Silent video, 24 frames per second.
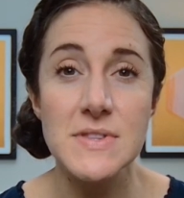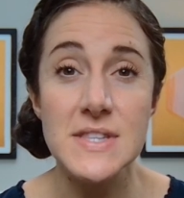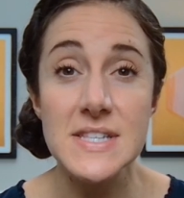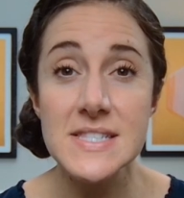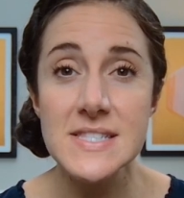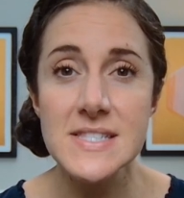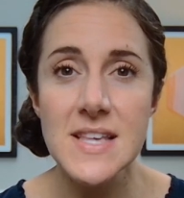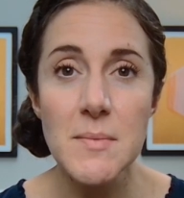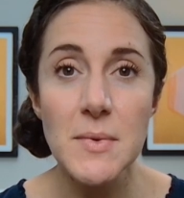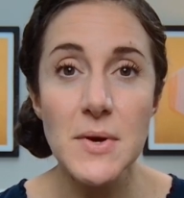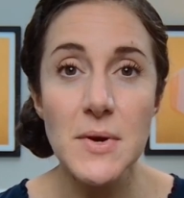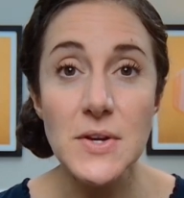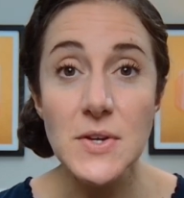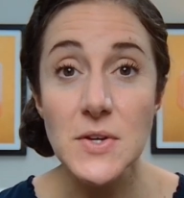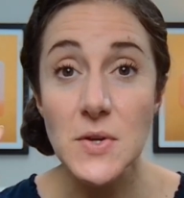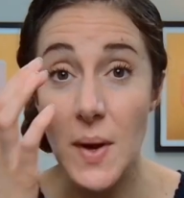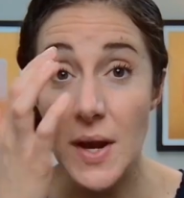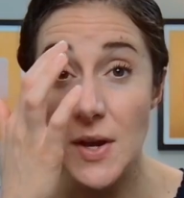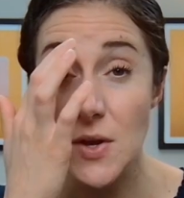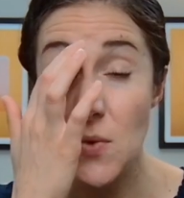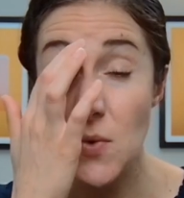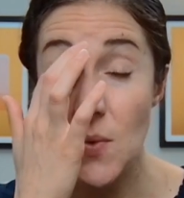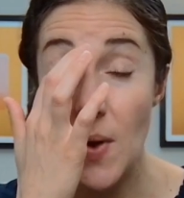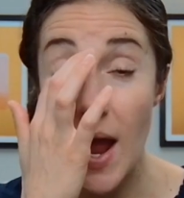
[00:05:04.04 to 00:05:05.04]
over the summer, you know,
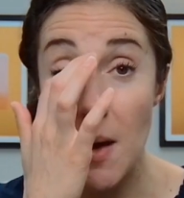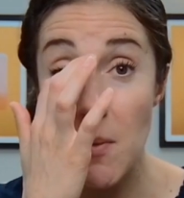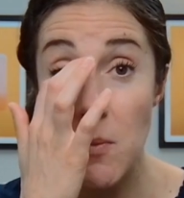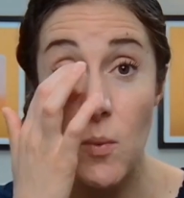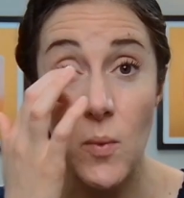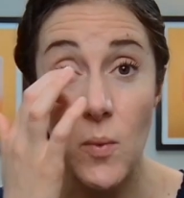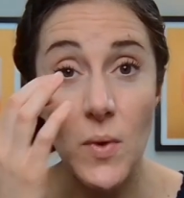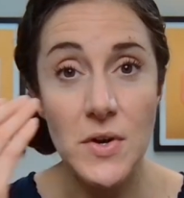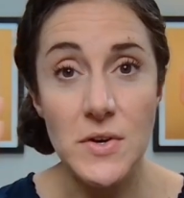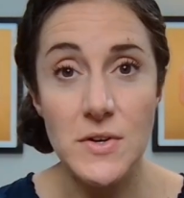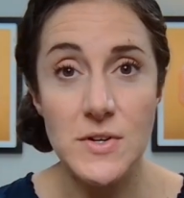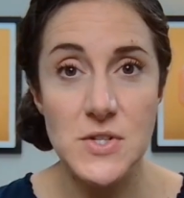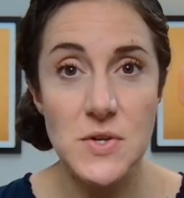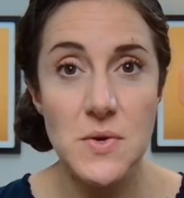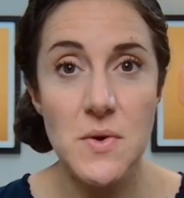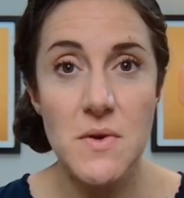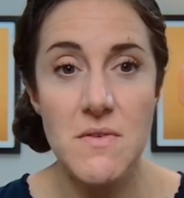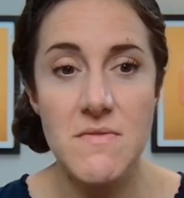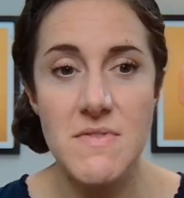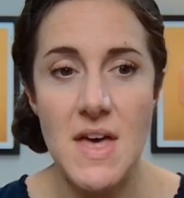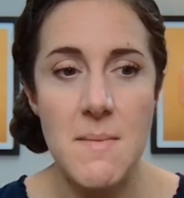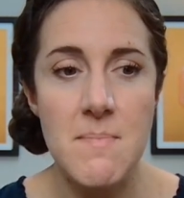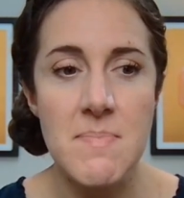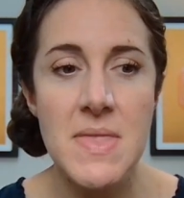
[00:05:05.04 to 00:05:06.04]
I'd grab one or two
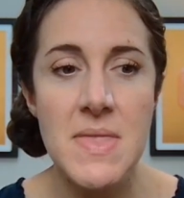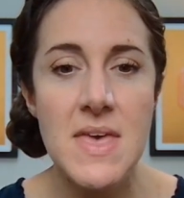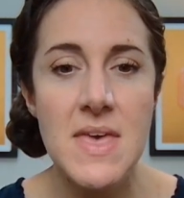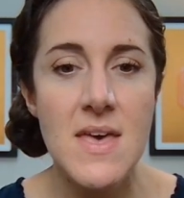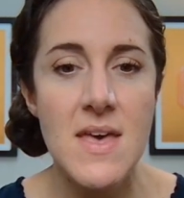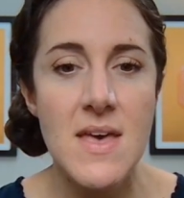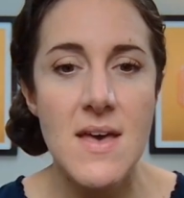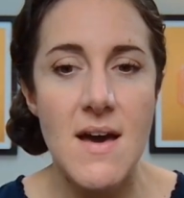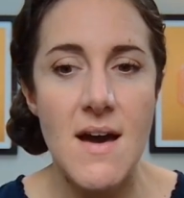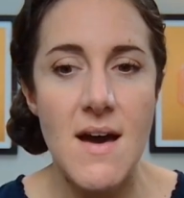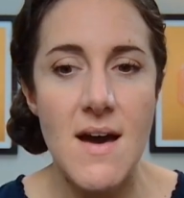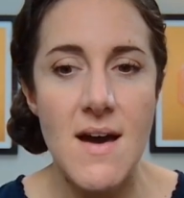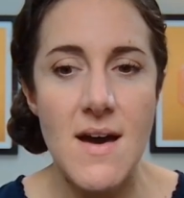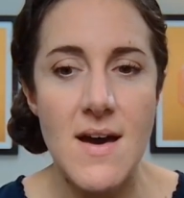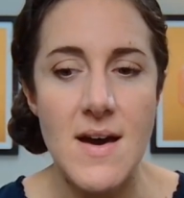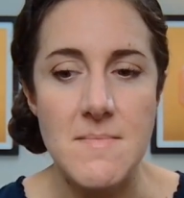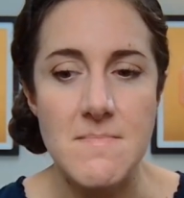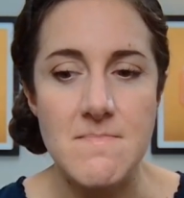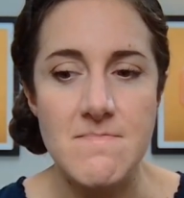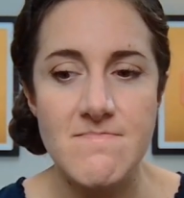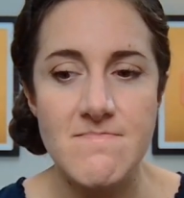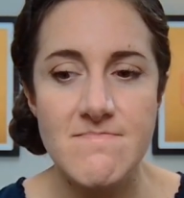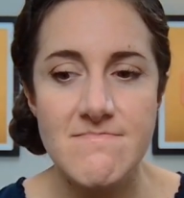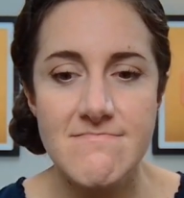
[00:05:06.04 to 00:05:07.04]
of them
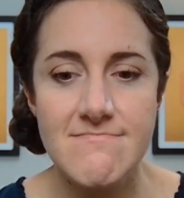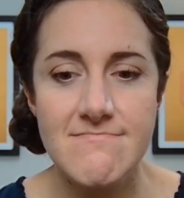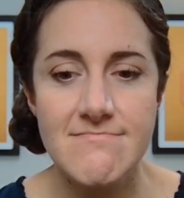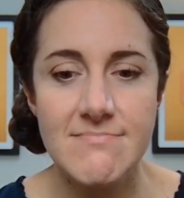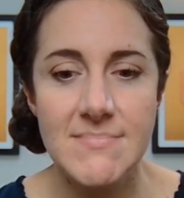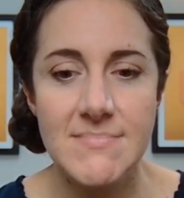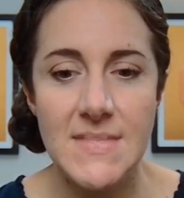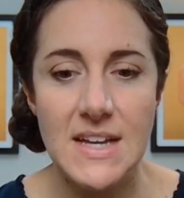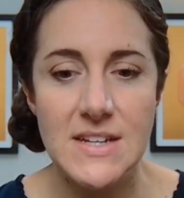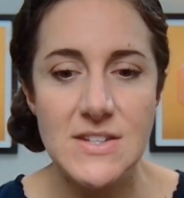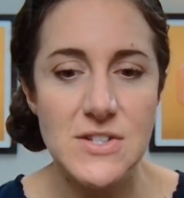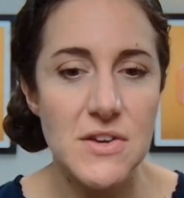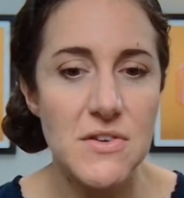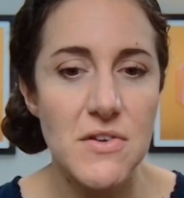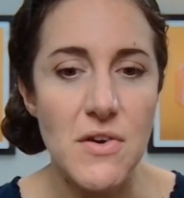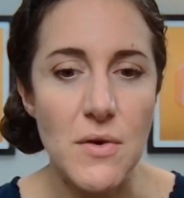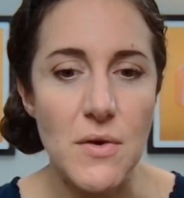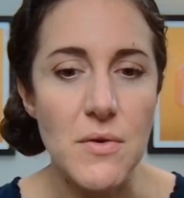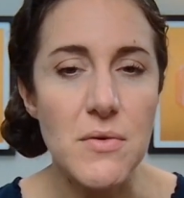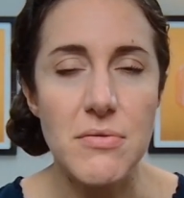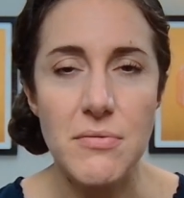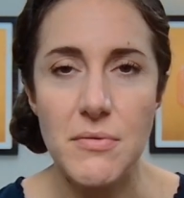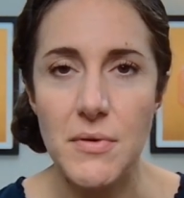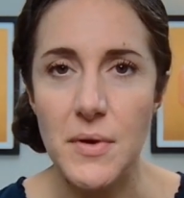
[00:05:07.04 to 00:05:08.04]
um, to
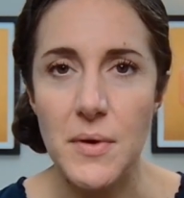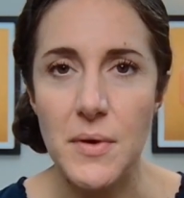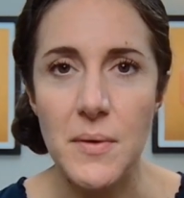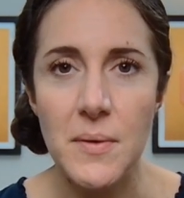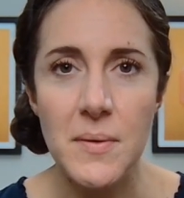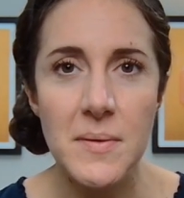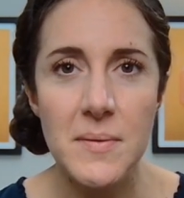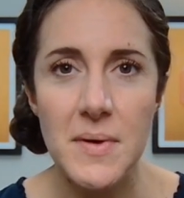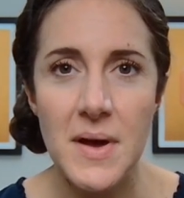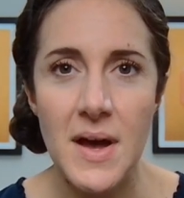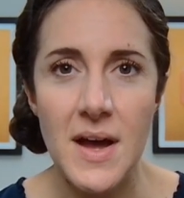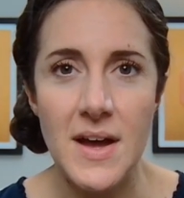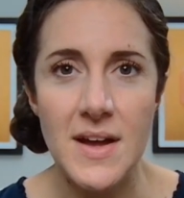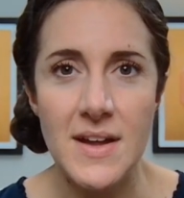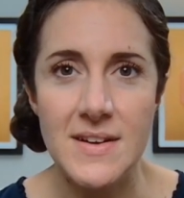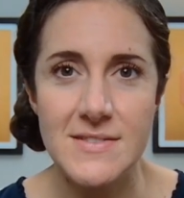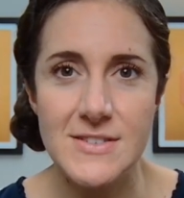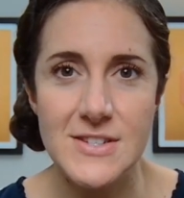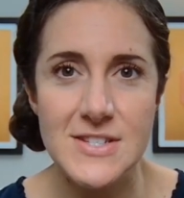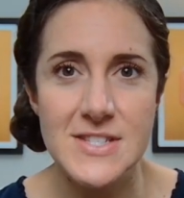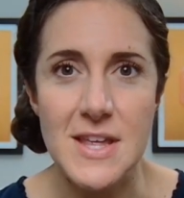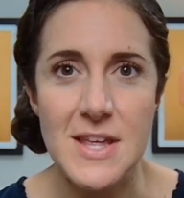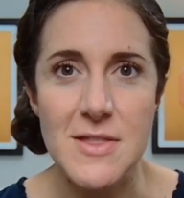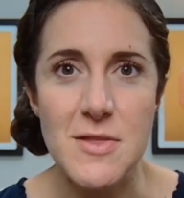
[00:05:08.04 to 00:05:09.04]
go through uh,
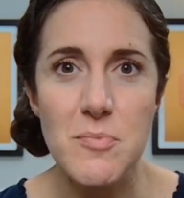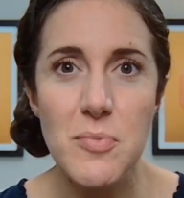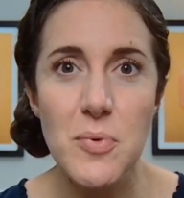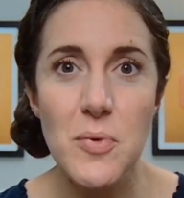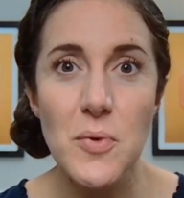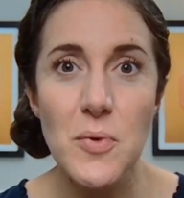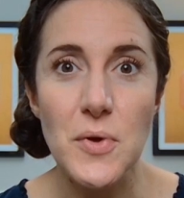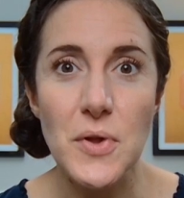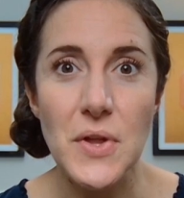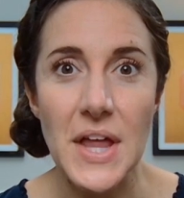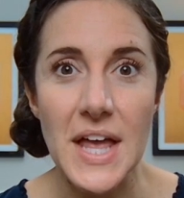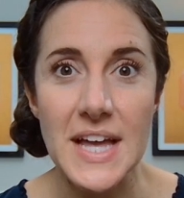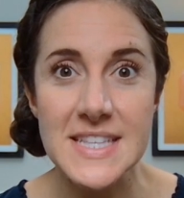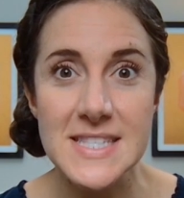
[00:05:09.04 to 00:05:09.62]
just at the pool.